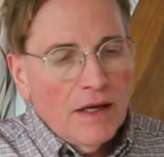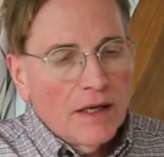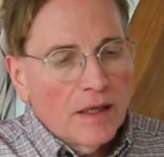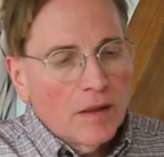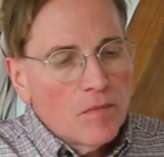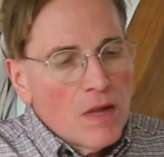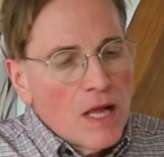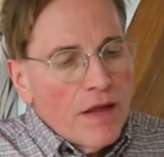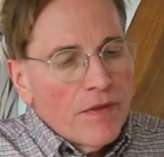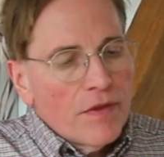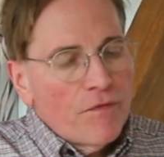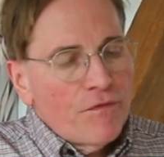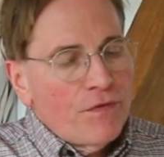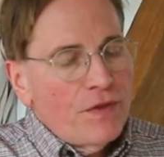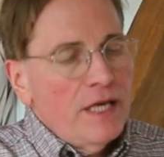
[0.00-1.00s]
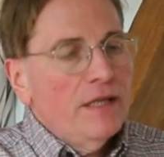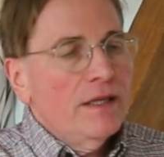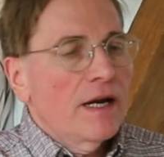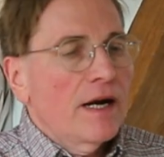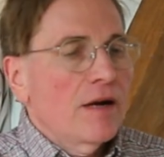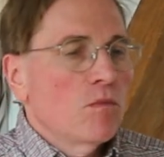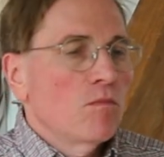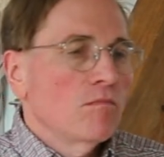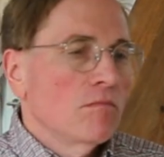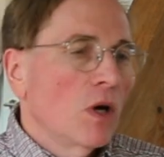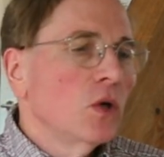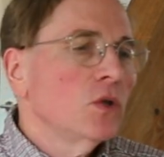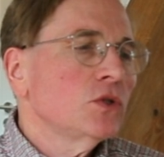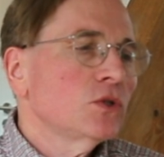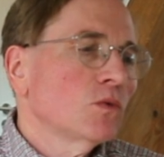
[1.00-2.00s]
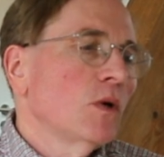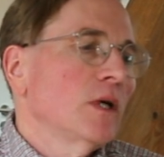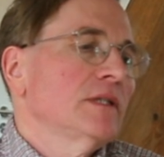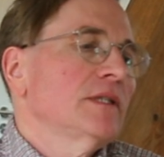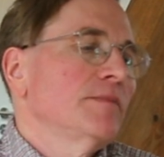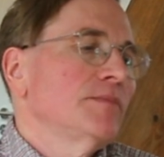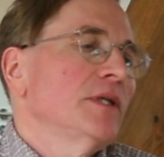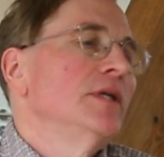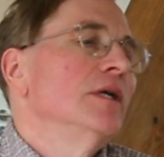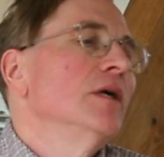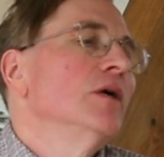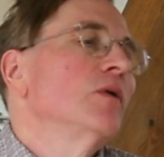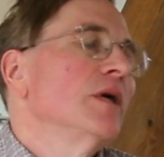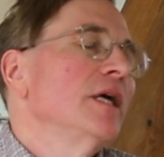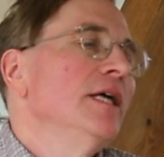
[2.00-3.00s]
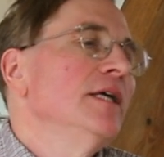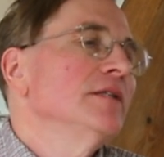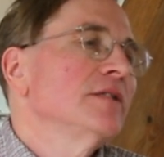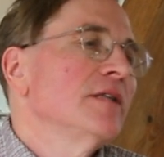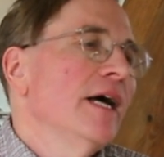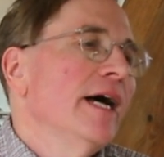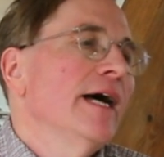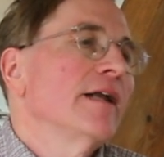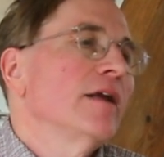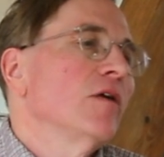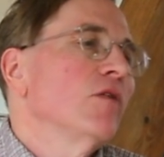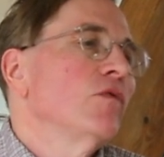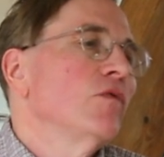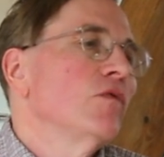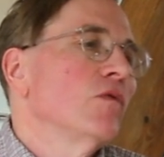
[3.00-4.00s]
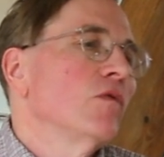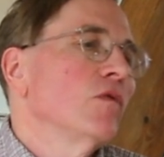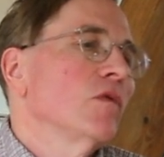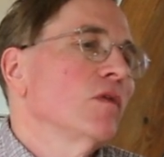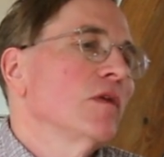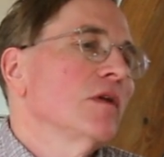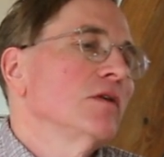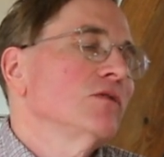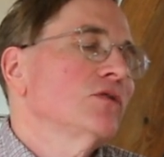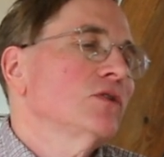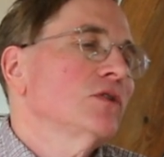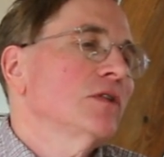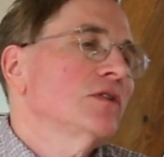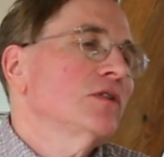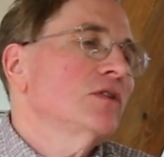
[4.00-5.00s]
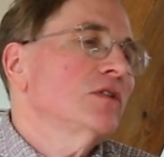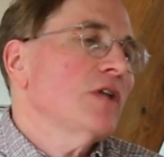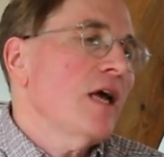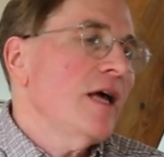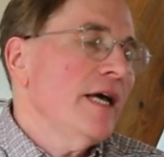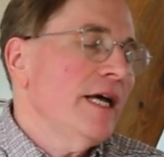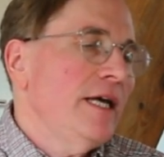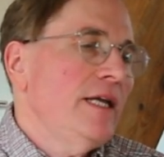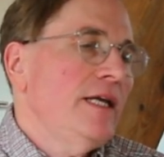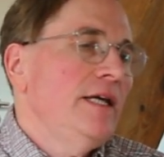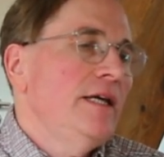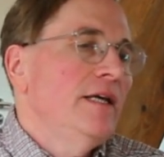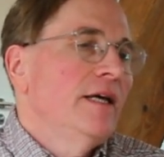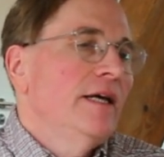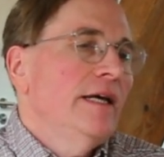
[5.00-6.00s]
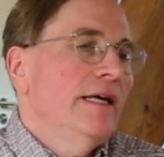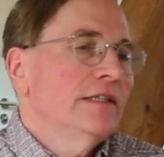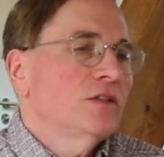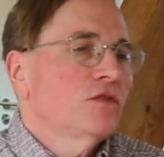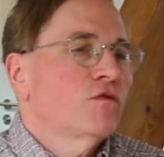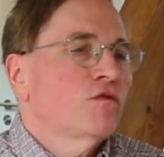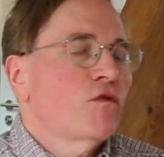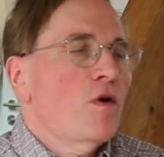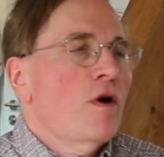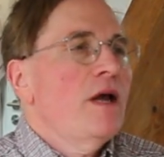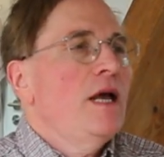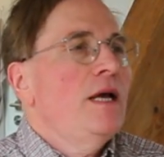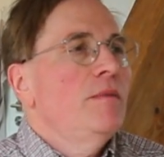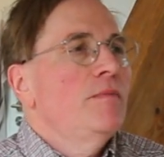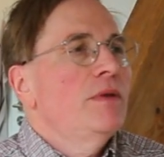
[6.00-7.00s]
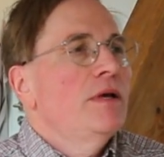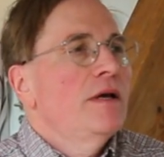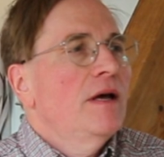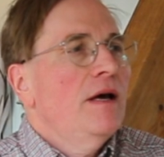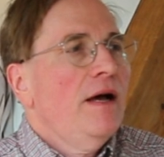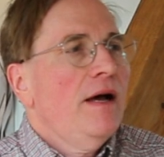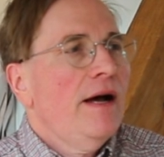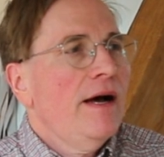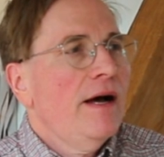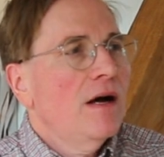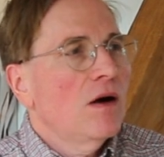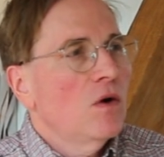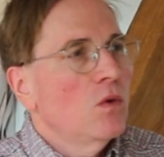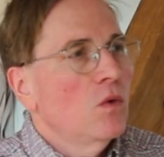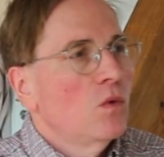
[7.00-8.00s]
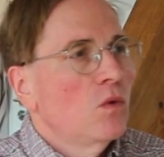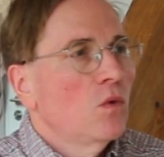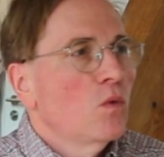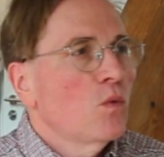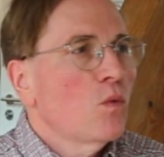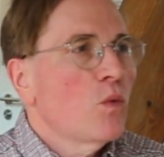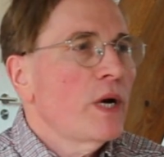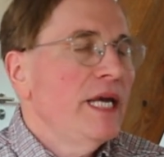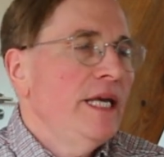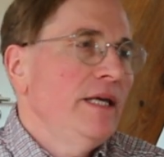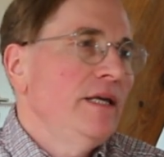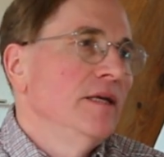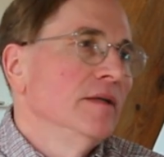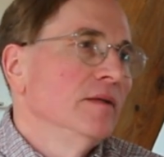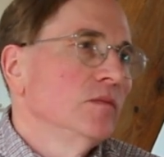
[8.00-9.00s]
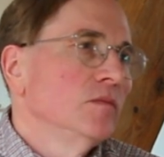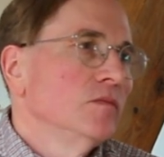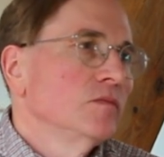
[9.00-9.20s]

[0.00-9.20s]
um, the thing that I most want them to know is that society has framed how we